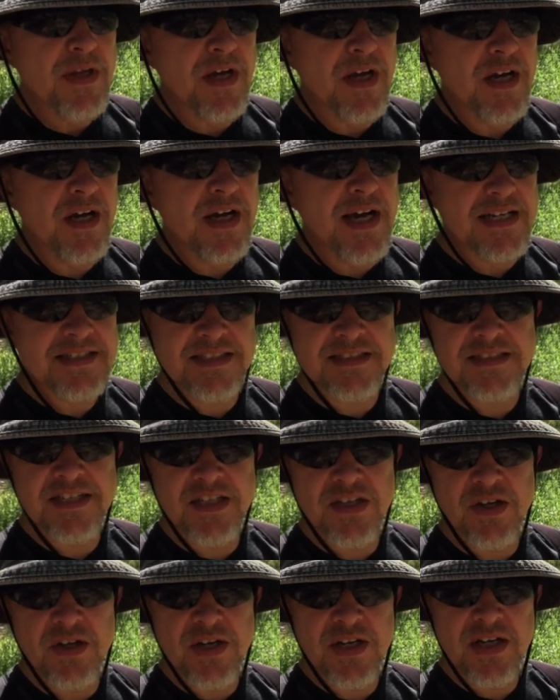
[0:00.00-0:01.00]
As I
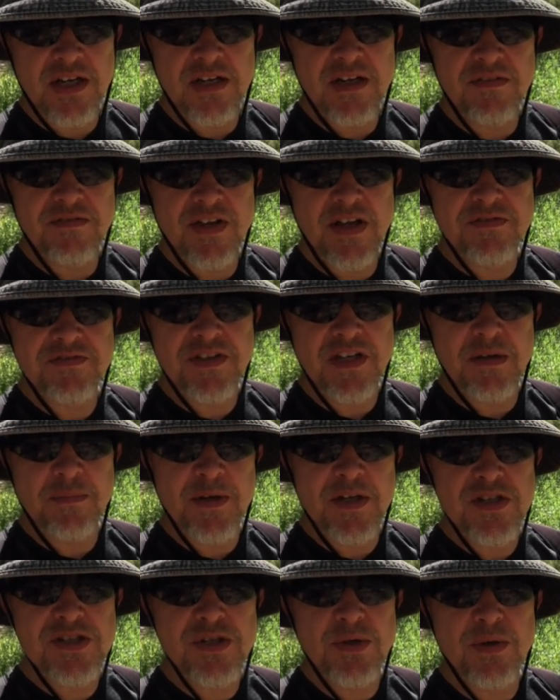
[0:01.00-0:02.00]
said earlier, I've left it a
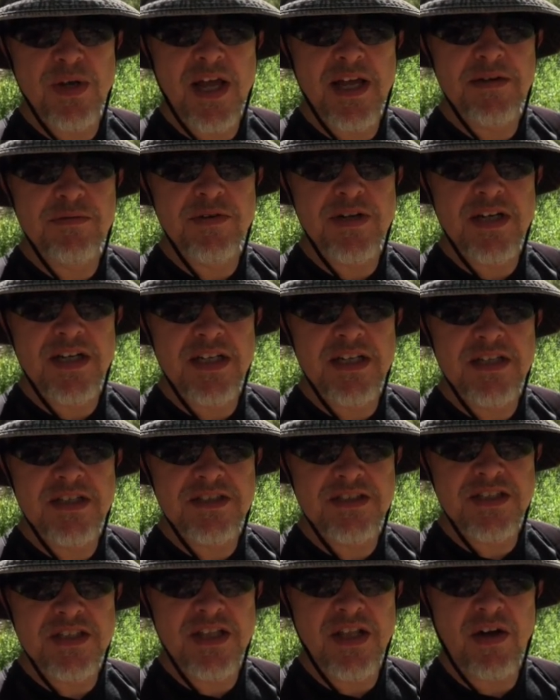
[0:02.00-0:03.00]
bit too late really
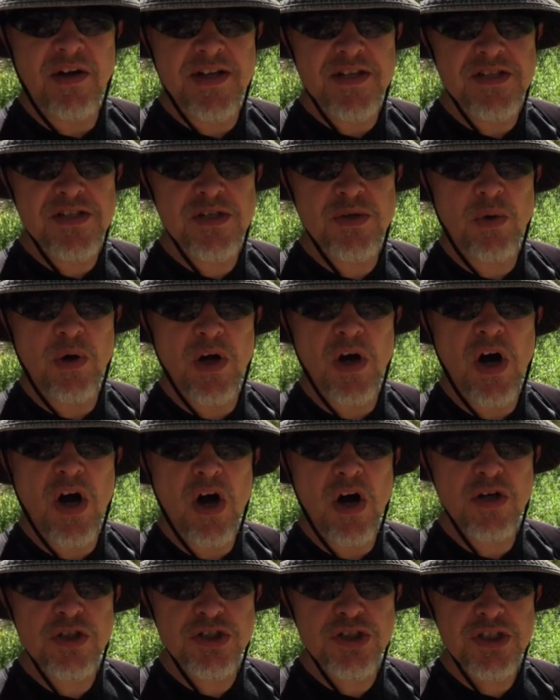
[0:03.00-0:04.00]
because the light's quite
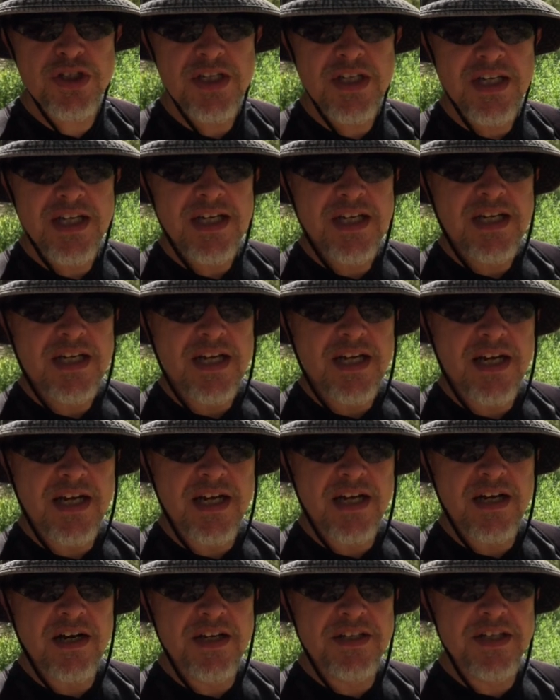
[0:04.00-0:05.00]
harsh.
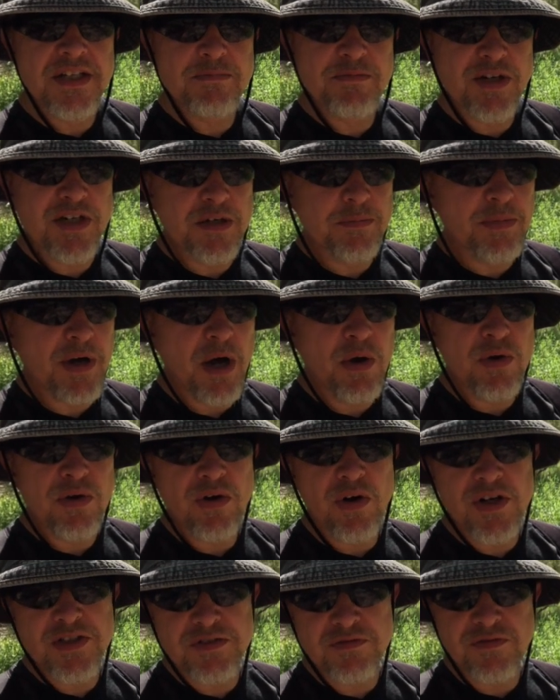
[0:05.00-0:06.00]
I did bring a
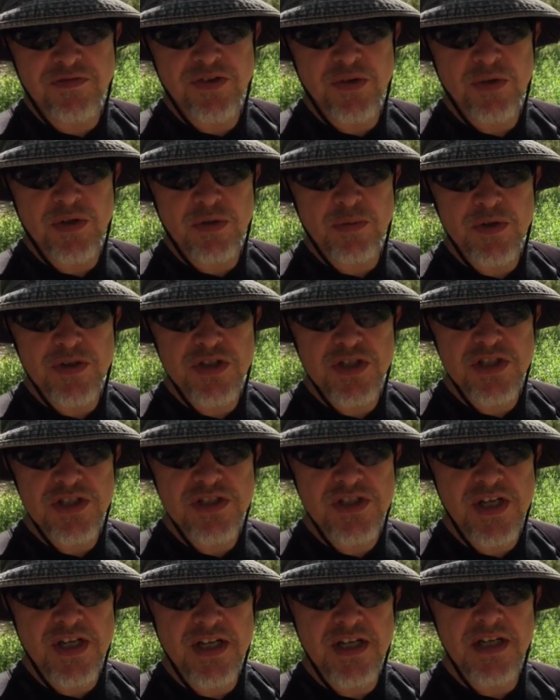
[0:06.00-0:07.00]
polarizing filter, which
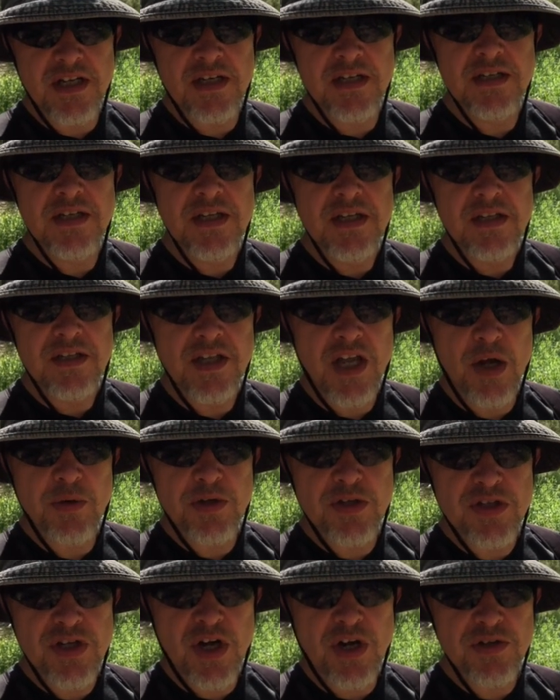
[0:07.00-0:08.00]
is the
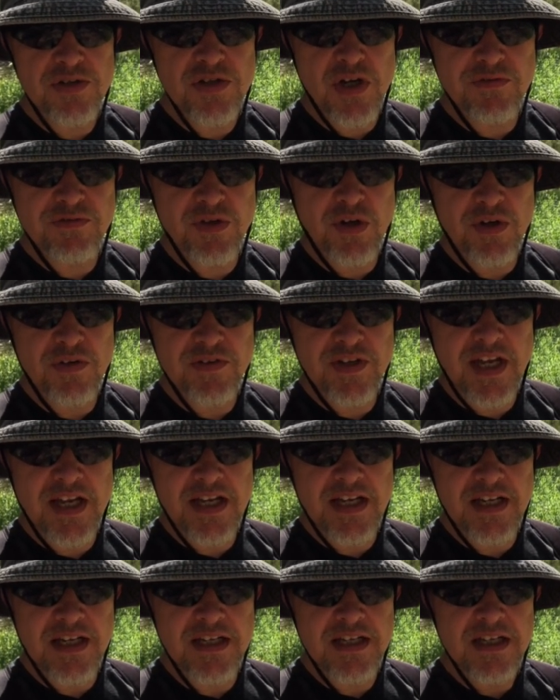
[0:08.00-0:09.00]
only chance I've got of
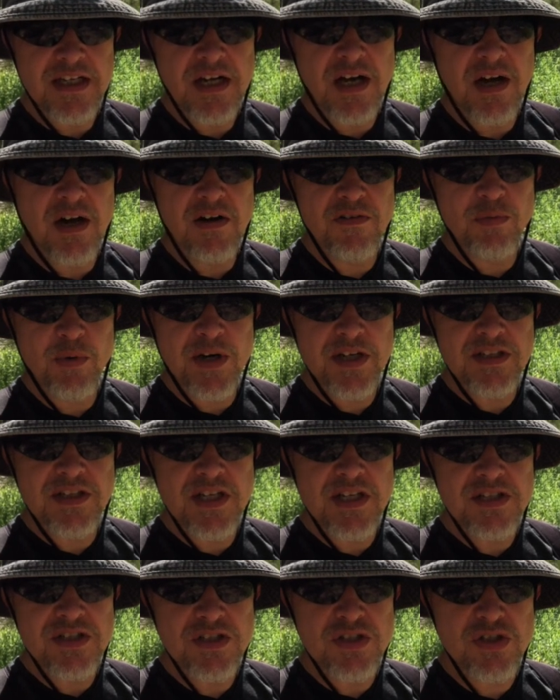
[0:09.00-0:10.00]
getting a halfway
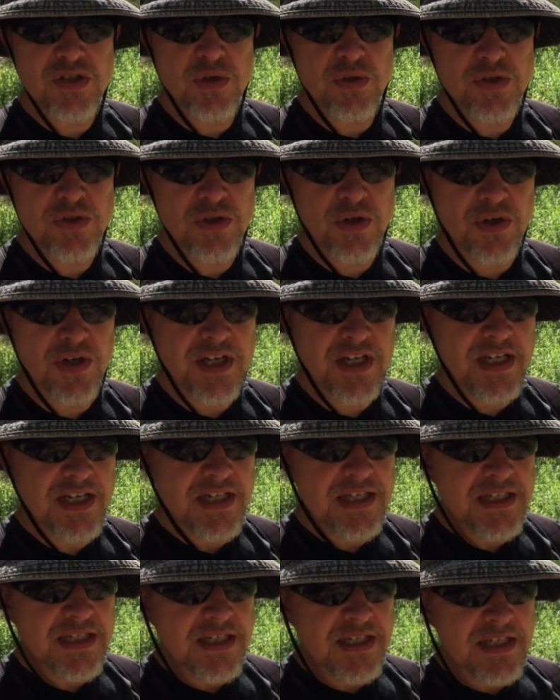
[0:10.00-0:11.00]
decent shot here.
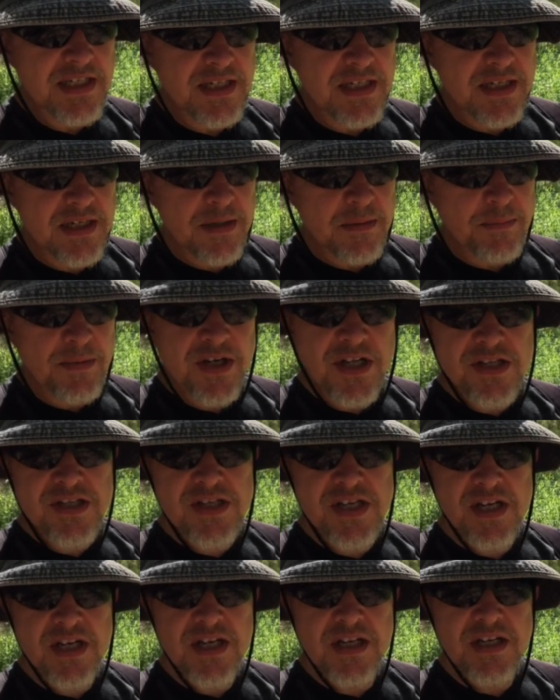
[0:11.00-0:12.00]
But
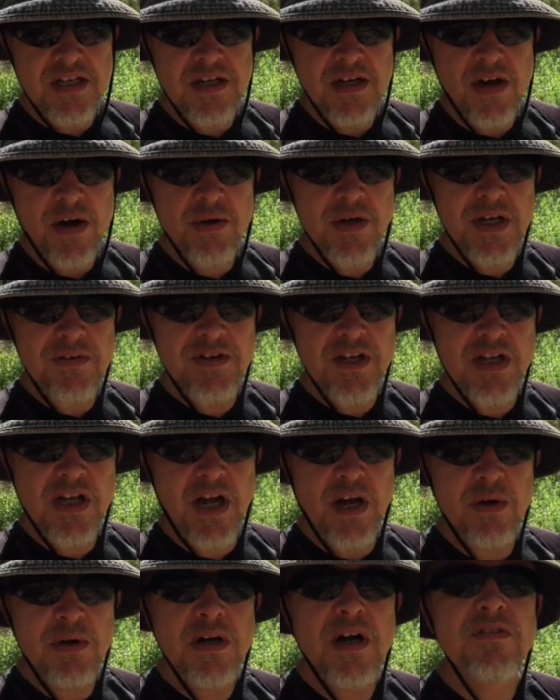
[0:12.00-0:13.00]
it's I'll give it a
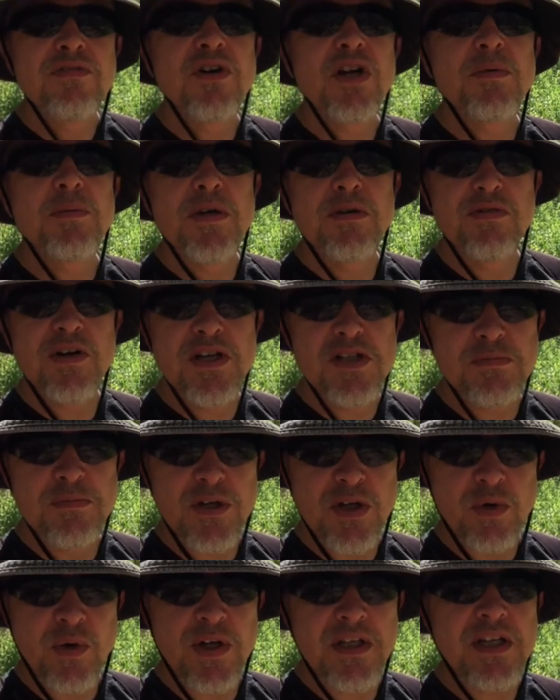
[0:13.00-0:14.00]
go. I've got to be
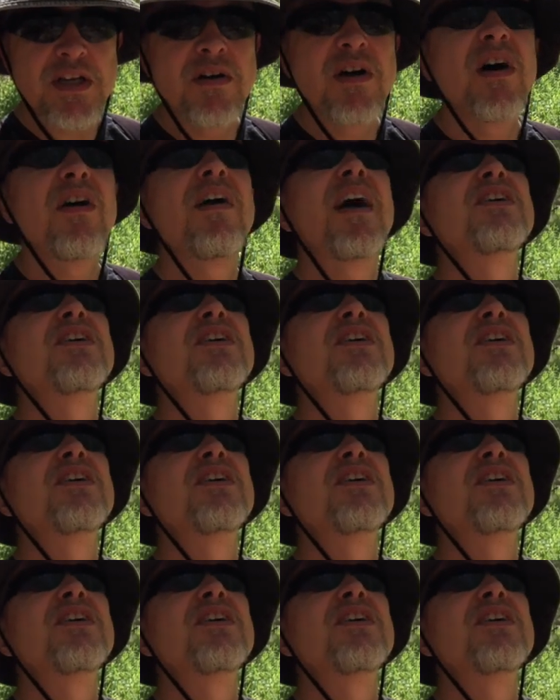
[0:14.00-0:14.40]
reasonably quick. There are